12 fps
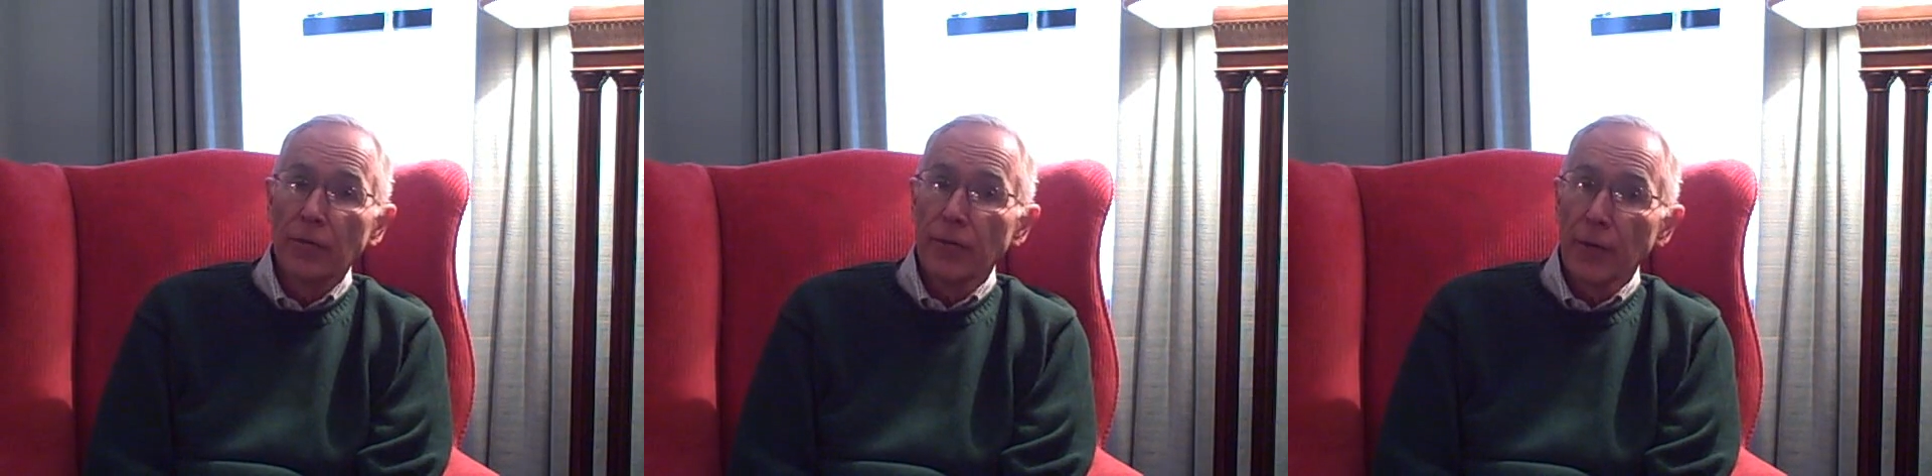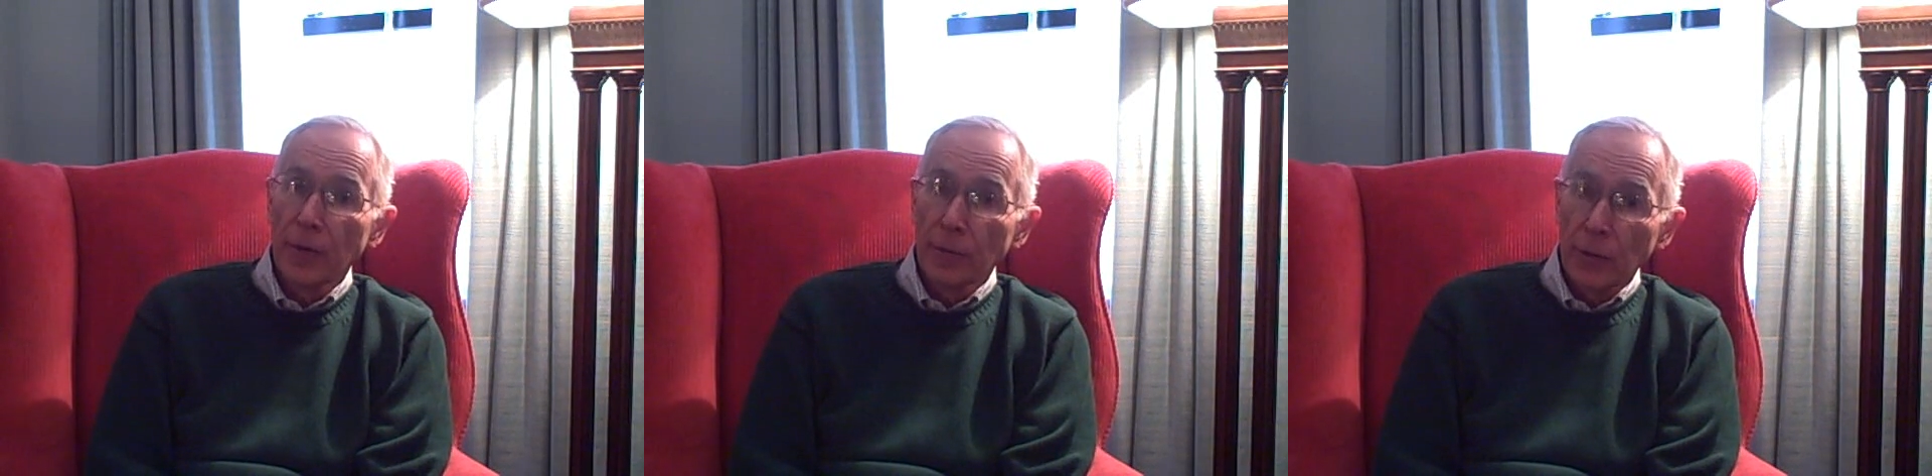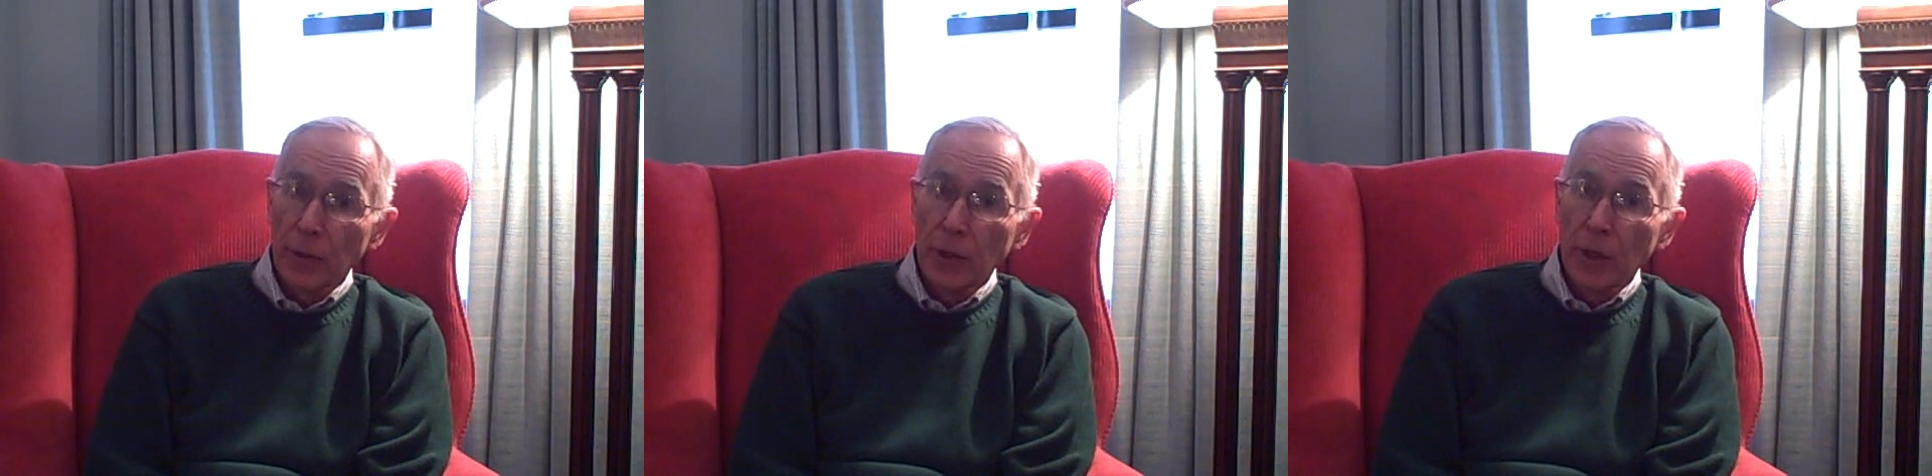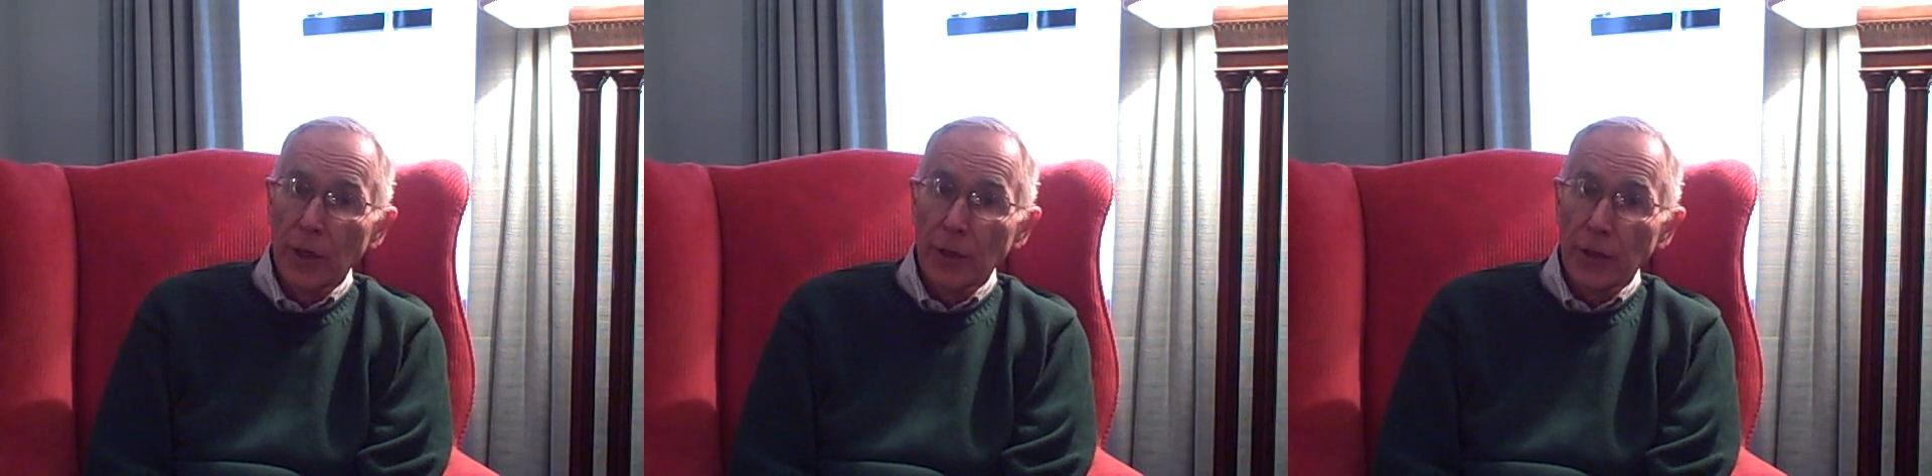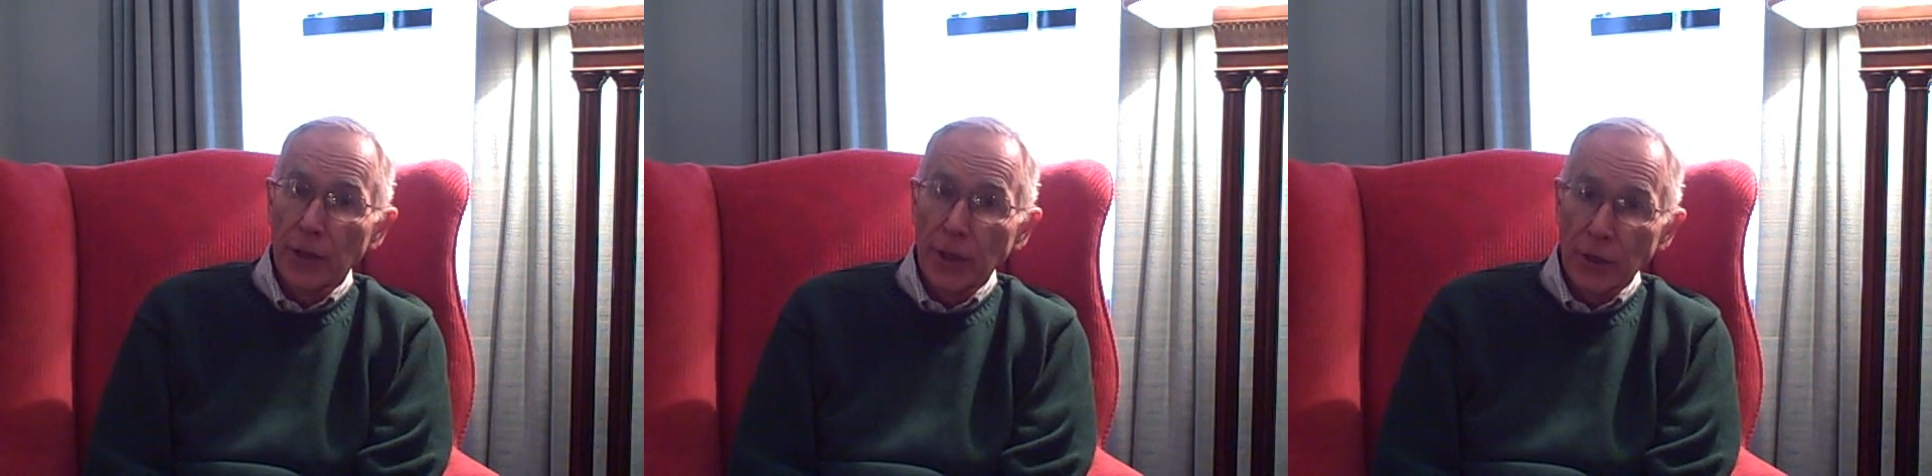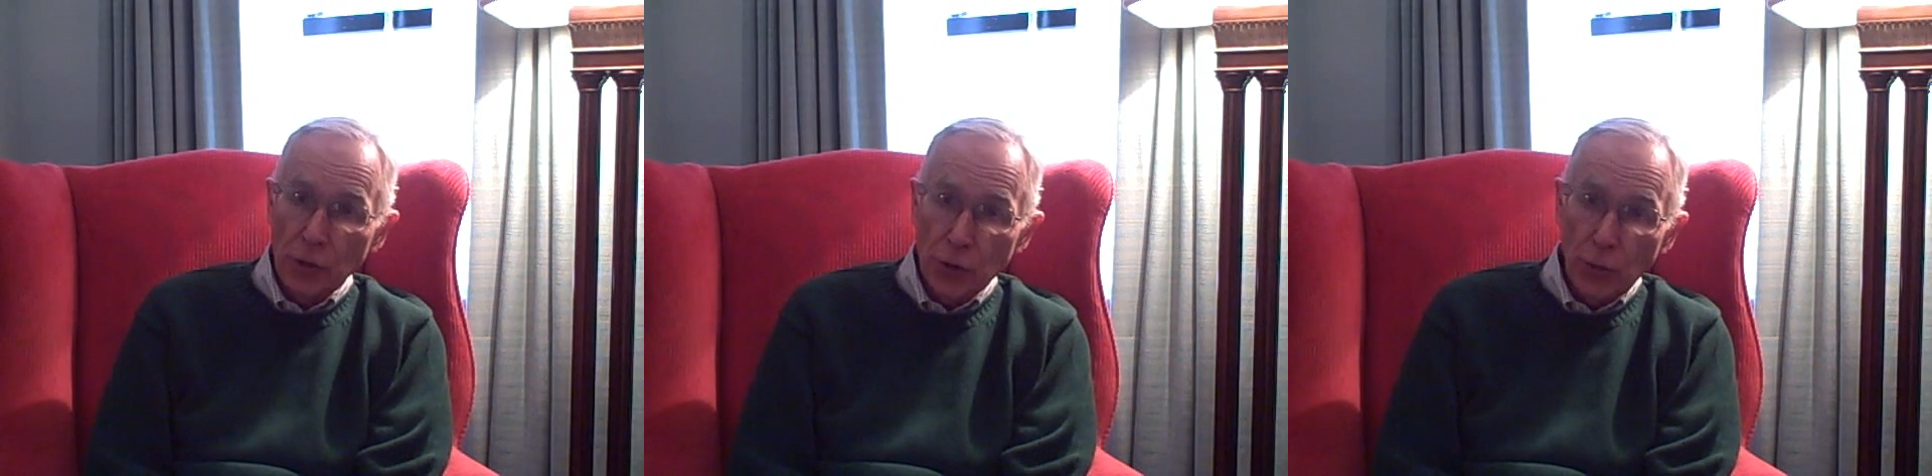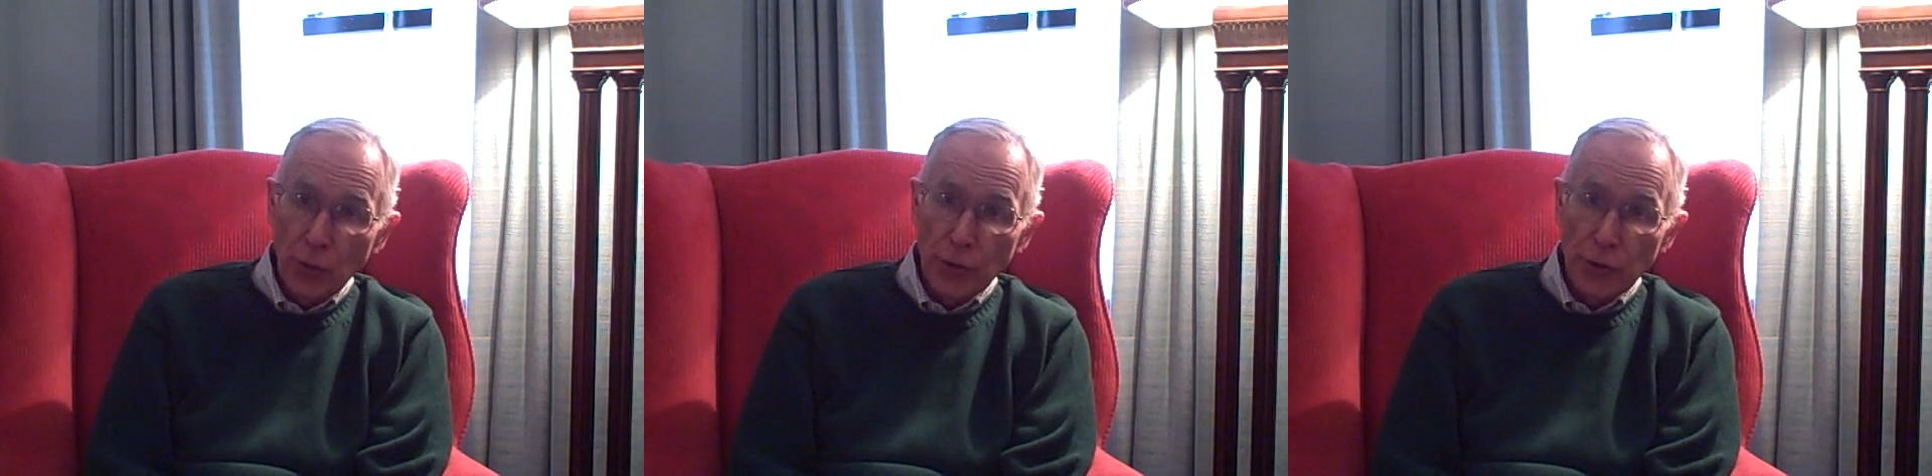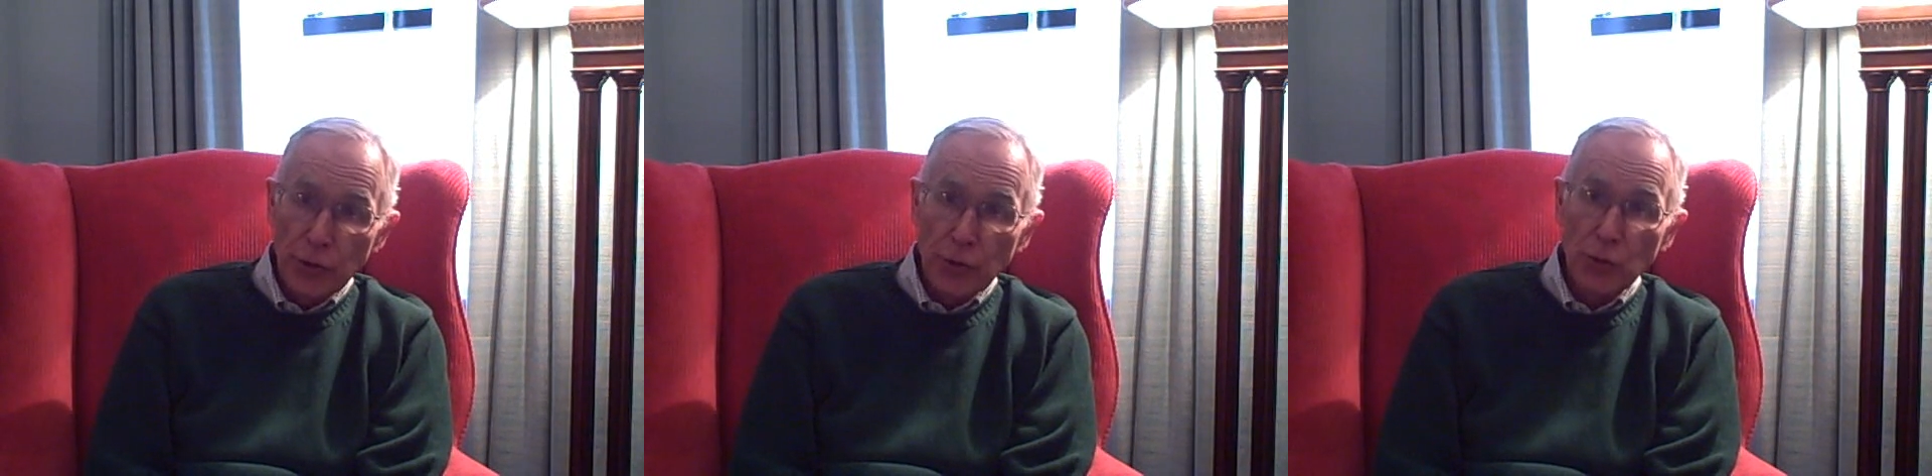from King
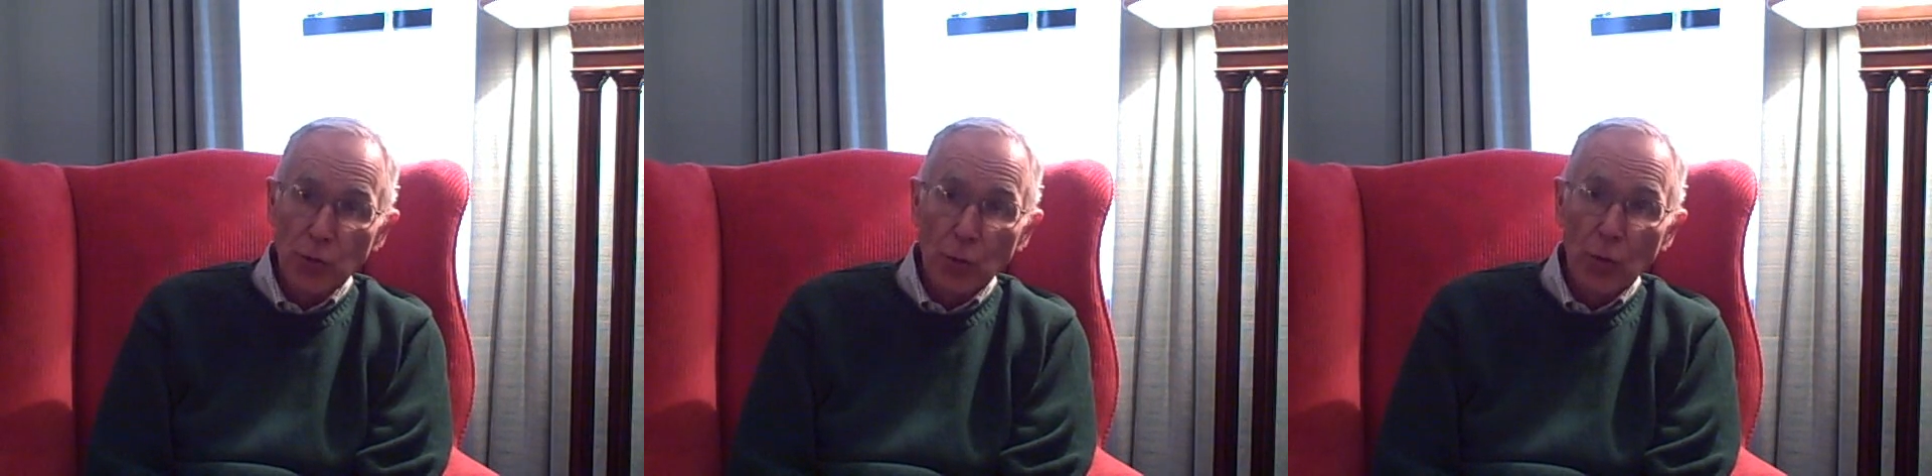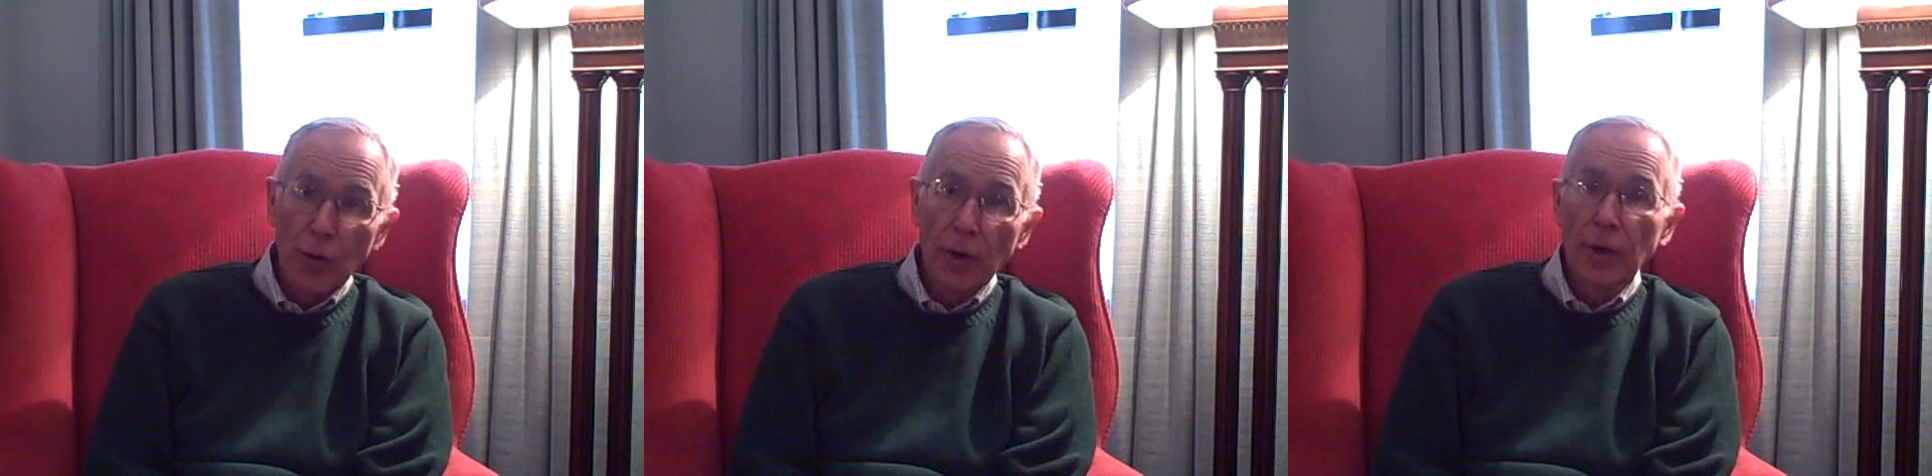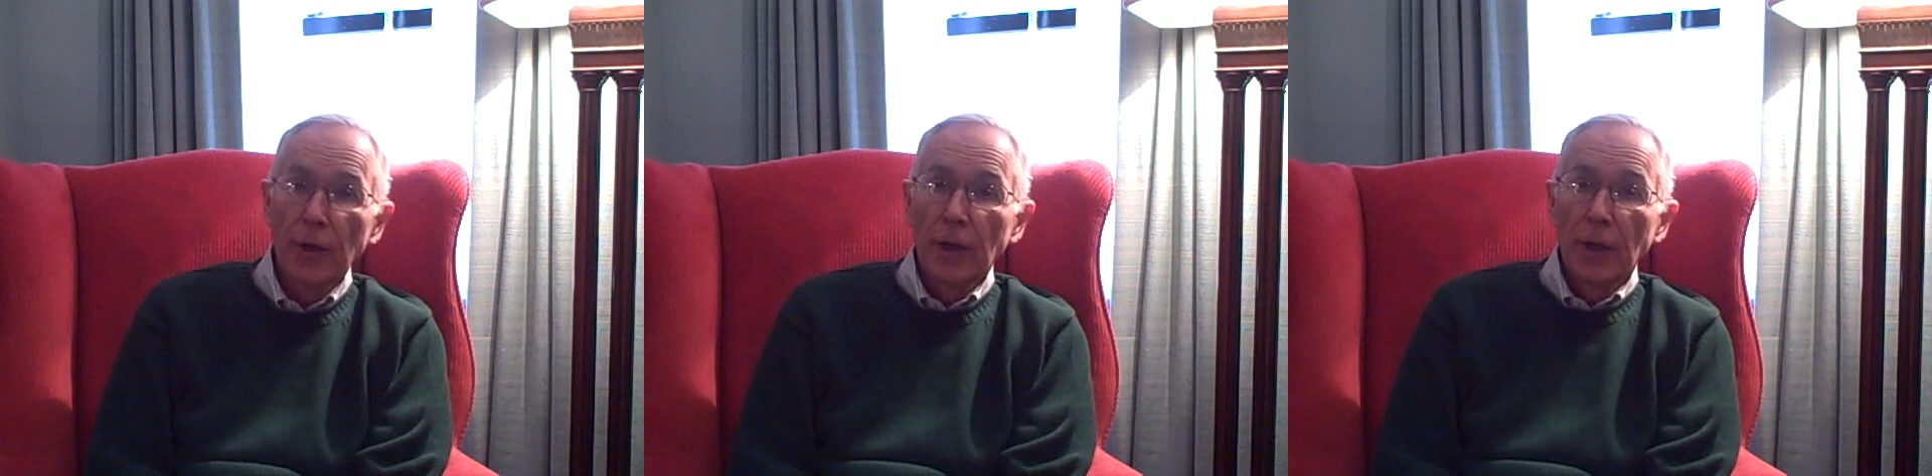George's War.